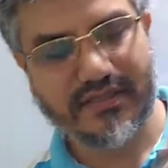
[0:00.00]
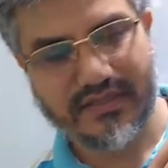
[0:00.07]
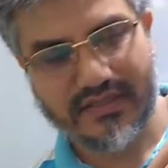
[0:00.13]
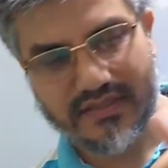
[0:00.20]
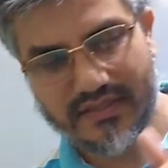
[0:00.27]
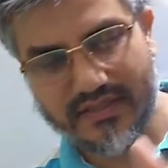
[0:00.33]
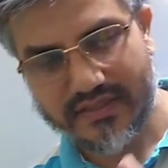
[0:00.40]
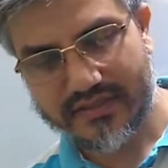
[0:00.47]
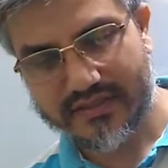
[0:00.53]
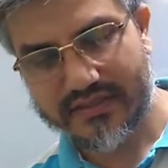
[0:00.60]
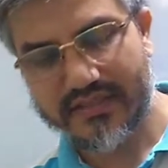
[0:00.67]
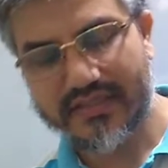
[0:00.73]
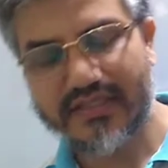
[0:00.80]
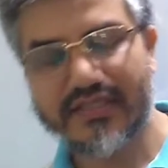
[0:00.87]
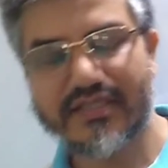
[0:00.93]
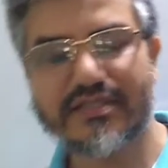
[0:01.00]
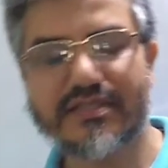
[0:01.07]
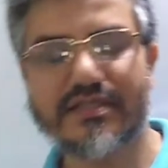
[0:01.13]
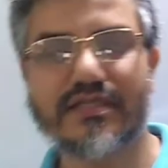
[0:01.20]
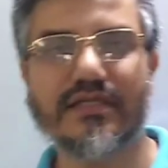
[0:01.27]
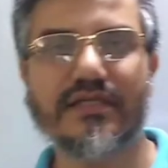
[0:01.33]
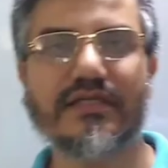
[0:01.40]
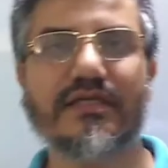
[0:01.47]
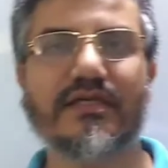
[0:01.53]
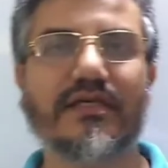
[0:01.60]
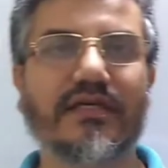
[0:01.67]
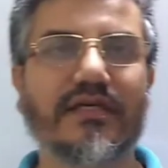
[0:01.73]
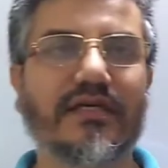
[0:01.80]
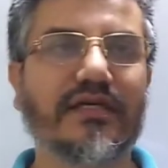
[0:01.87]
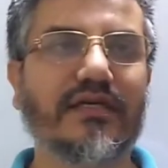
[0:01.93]
this
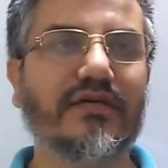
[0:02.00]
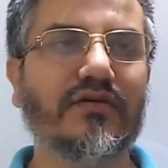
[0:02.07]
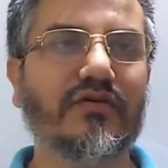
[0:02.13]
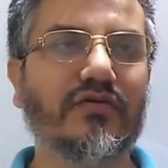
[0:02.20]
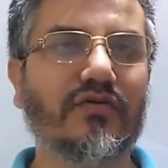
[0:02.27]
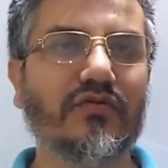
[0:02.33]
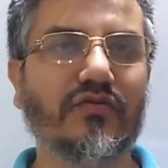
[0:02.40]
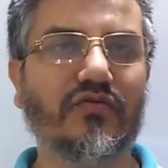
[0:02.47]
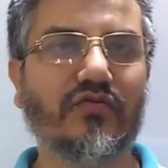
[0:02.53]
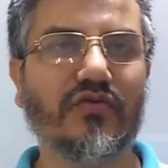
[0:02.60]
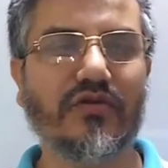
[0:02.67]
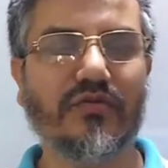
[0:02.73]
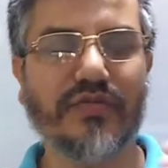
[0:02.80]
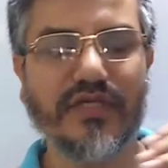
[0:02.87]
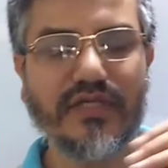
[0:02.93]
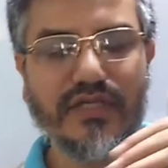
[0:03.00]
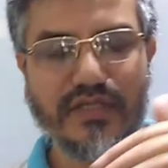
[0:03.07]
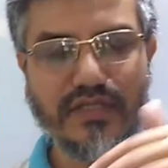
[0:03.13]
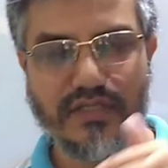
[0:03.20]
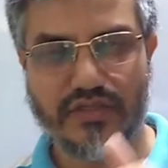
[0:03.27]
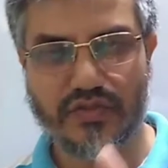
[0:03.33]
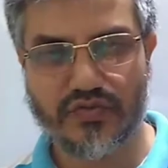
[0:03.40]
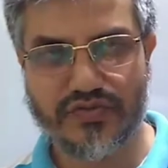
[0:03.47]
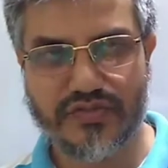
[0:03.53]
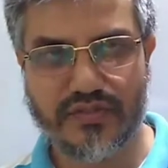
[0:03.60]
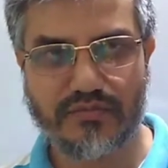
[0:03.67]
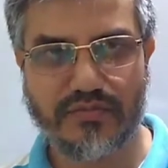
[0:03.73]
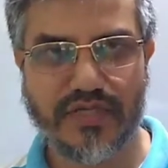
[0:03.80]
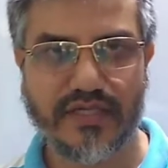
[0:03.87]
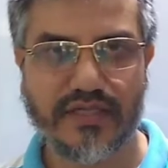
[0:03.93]
energy will be
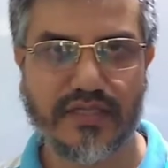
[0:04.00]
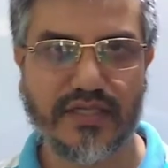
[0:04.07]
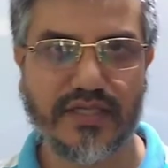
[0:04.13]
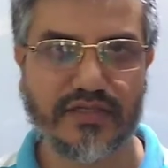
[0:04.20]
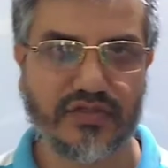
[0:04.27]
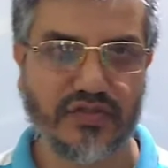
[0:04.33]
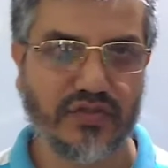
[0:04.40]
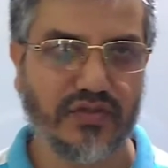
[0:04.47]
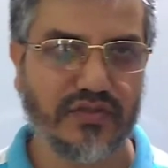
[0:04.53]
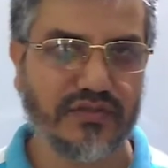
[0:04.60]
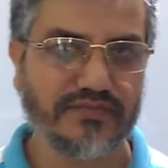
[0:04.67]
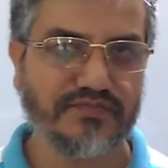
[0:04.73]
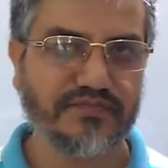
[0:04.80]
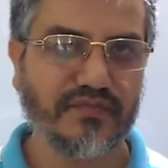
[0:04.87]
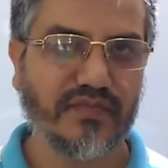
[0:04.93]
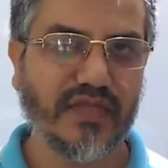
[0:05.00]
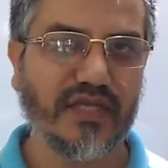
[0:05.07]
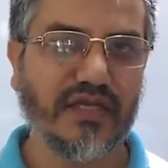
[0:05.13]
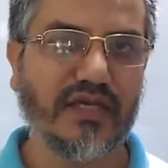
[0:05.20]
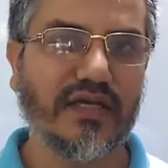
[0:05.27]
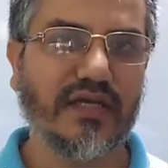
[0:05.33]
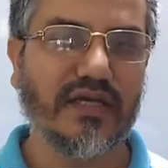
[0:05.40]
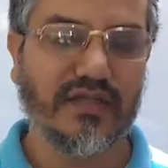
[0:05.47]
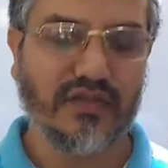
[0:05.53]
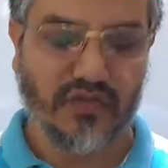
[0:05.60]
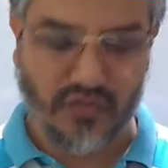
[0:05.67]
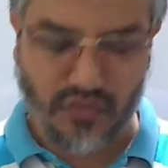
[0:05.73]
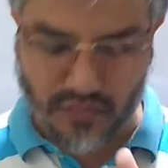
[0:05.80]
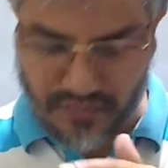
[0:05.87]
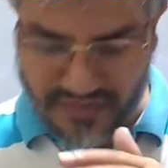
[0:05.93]
used up by electron
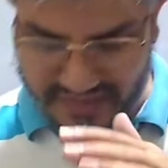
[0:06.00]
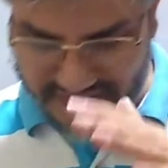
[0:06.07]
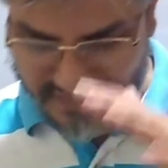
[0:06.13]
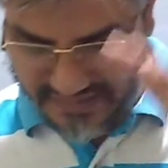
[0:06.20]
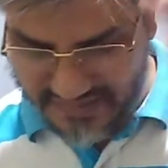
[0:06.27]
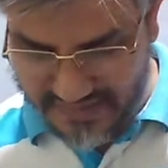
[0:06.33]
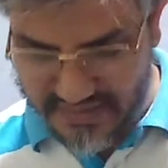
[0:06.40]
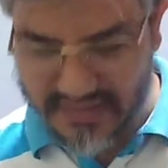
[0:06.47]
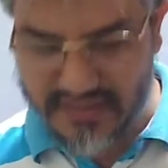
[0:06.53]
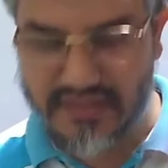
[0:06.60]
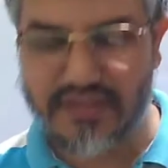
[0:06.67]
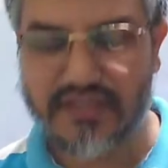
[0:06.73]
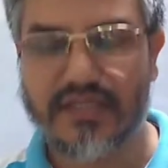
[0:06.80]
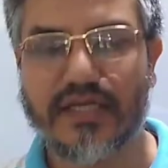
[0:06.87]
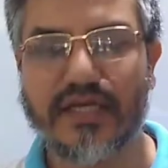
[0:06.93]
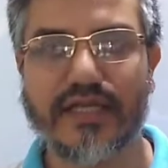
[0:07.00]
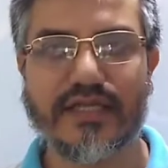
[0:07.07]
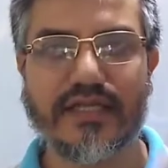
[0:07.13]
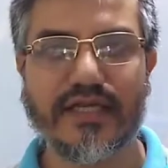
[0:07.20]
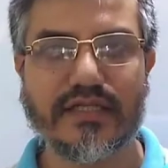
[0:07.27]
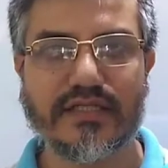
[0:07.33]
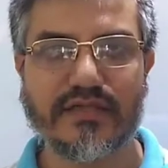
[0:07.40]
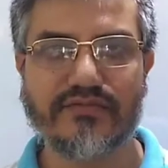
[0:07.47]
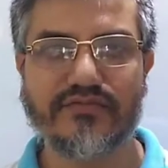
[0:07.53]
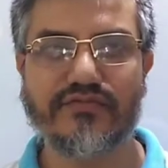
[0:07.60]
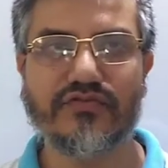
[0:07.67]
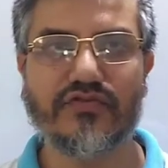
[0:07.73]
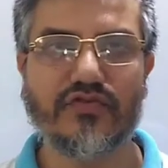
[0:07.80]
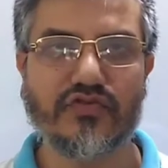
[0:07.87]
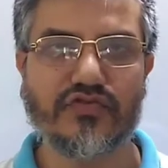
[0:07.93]
to break this
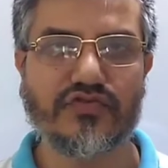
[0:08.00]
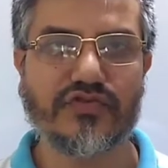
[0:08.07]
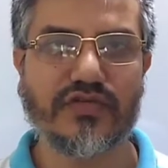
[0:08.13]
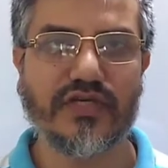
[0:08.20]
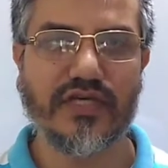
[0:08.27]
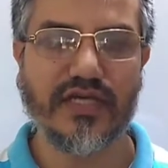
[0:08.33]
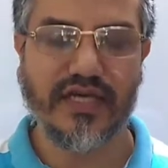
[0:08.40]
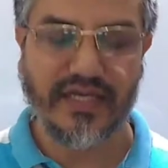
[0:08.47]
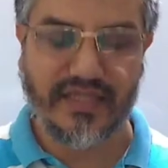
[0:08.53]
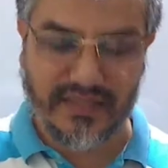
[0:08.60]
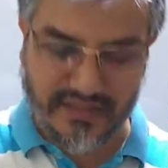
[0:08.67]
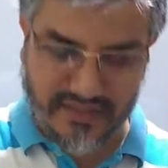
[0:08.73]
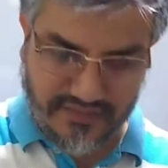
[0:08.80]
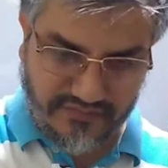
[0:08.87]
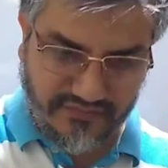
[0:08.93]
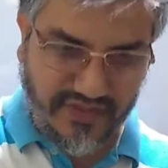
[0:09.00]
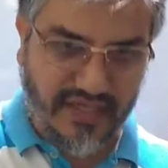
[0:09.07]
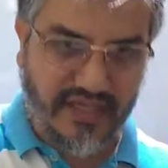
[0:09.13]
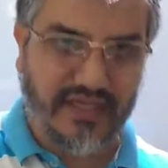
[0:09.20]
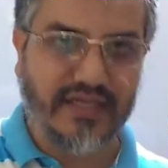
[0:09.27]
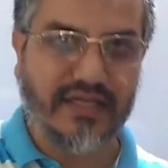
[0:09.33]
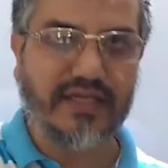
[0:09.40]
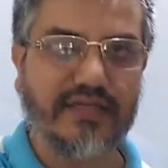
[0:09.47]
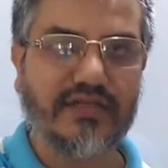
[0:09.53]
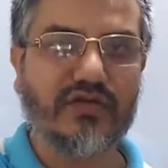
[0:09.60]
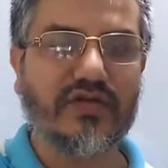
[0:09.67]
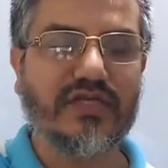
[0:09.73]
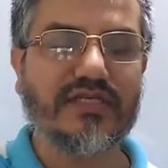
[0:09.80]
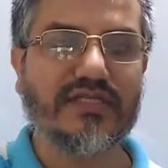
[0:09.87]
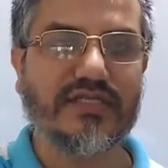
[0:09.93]
attractive force, and
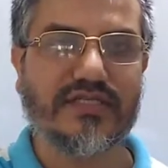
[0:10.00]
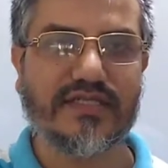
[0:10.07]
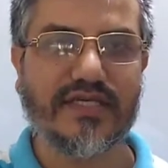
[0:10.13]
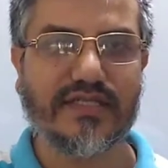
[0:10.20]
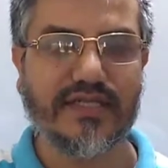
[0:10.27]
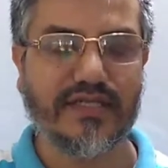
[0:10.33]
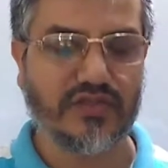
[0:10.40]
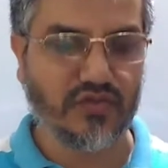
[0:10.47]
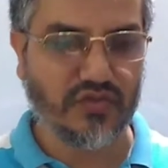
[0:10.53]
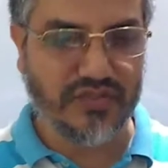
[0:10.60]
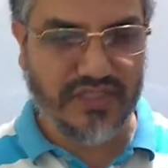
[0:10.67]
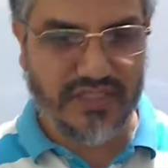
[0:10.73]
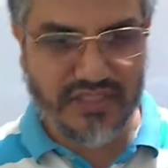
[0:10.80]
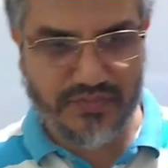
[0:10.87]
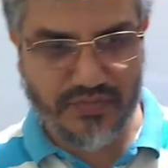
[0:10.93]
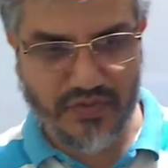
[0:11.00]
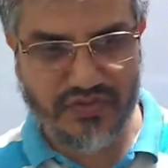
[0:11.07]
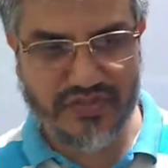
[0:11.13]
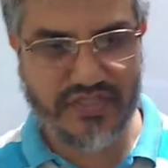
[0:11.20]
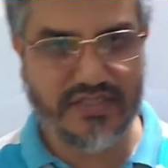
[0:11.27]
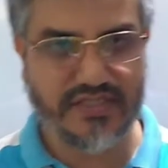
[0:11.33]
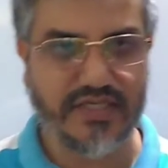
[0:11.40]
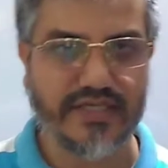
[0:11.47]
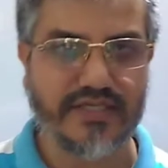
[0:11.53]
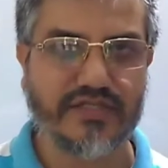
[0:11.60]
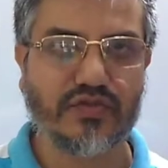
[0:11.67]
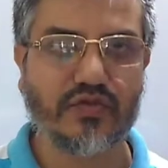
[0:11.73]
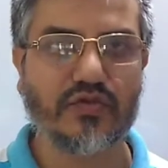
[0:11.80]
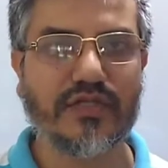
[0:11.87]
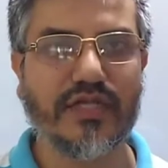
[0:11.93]
finally electron is ejected. So this
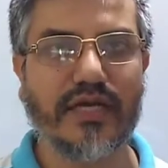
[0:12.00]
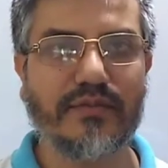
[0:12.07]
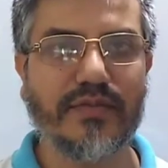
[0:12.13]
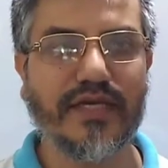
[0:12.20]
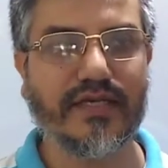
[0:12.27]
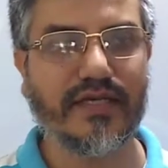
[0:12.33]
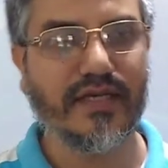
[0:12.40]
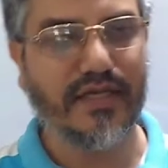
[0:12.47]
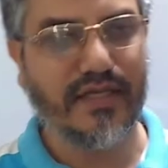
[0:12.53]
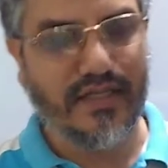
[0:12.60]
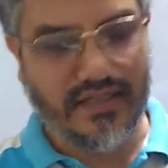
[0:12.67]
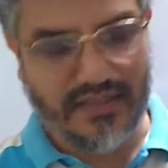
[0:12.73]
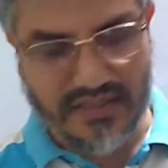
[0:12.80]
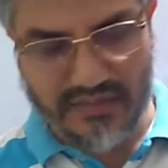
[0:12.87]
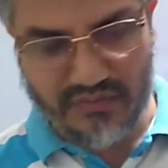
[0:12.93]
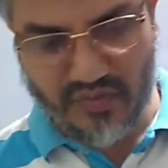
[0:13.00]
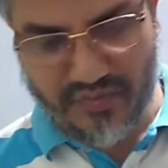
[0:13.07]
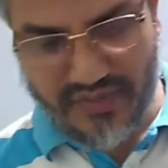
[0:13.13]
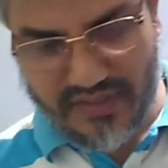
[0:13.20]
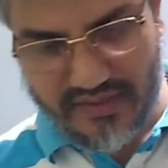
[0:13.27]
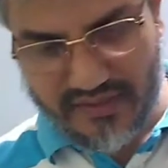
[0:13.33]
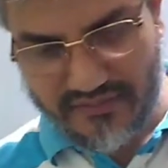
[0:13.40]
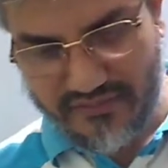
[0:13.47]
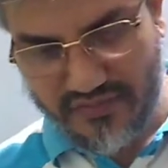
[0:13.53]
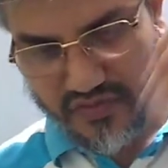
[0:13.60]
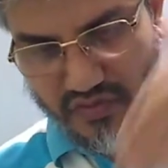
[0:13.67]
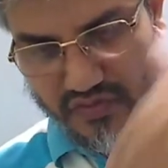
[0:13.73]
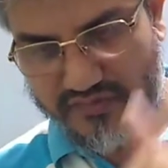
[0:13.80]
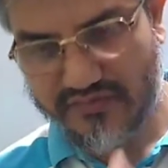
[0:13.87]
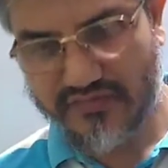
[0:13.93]
process, there is no time lag. The
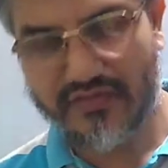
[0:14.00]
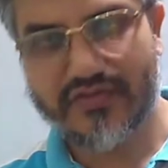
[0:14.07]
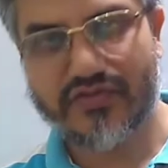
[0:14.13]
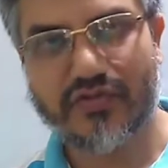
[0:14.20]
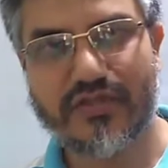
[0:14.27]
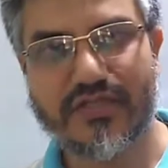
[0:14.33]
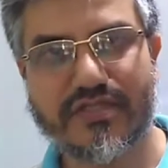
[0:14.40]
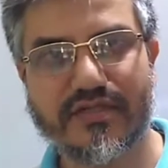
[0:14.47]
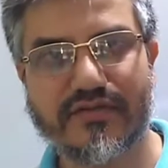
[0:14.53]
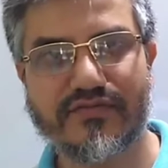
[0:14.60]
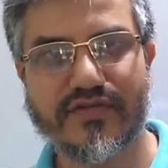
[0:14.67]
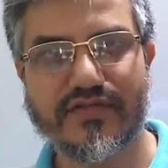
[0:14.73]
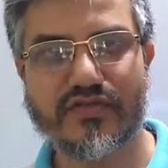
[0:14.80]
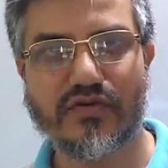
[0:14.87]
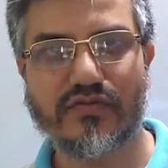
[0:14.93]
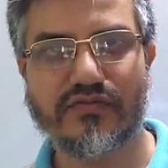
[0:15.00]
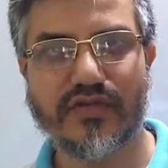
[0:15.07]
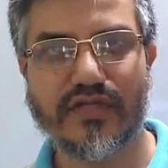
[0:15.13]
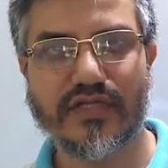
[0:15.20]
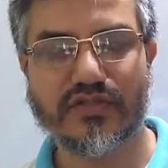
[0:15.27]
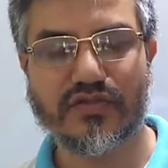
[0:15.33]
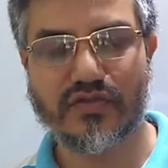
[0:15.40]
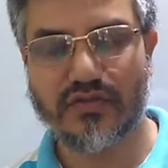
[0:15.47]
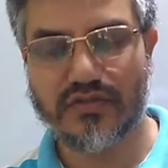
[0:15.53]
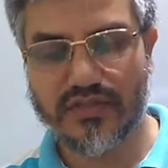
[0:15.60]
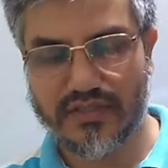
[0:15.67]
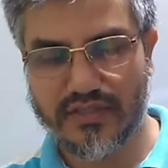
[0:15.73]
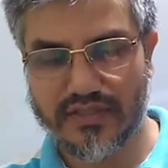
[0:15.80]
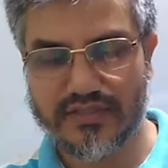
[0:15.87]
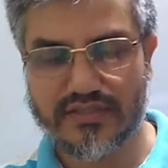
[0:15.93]
moment photon falls on the surface of
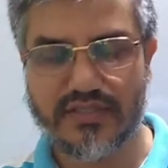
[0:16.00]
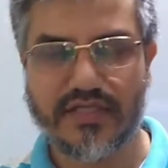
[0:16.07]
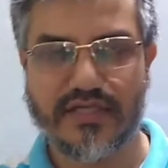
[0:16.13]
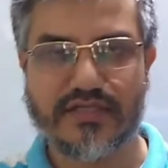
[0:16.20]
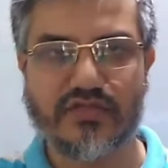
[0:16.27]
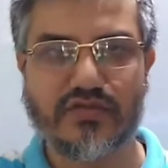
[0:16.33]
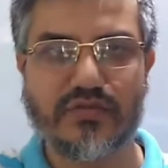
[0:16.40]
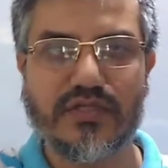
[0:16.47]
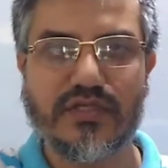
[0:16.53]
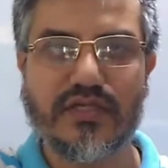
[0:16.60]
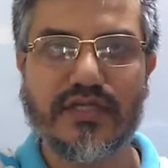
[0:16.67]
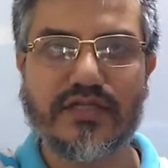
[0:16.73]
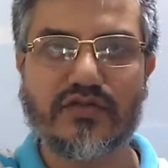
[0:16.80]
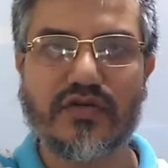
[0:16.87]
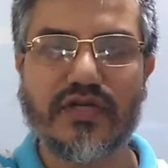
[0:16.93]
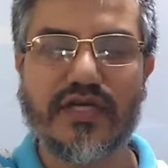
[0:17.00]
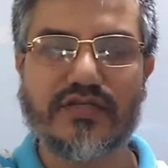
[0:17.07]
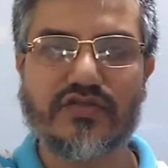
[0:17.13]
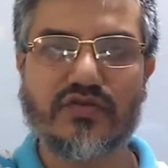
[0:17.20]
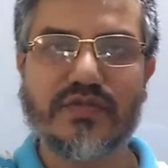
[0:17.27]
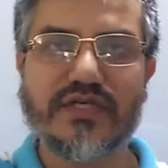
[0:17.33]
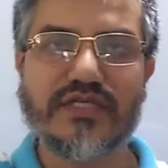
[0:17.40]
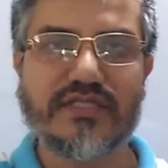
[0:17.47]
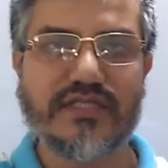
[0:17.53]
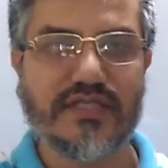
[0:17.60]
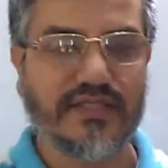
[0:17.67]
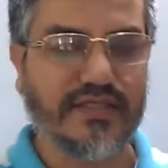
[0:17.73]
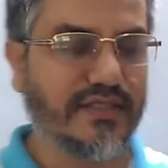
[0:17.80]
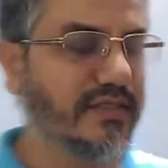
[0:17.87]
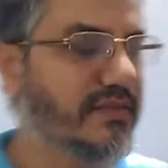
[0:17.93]
electron, electron has
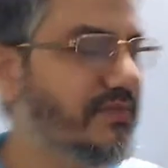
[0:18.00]
to be